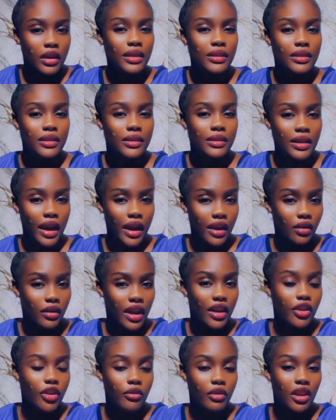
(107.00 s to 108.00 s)
It's a sign
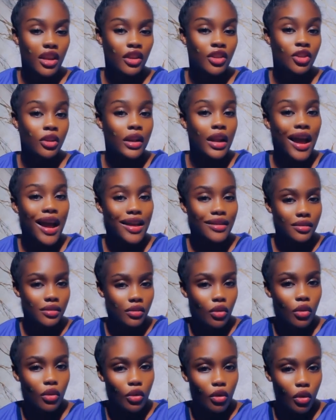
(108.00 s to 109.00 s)
that neurulation has
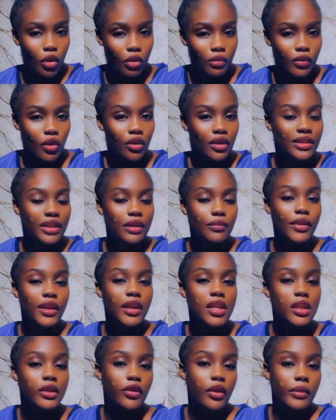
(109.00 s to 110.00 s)
occurred because it
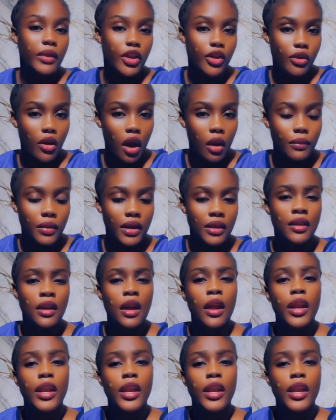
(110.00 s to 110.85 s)
begins from the neural plate.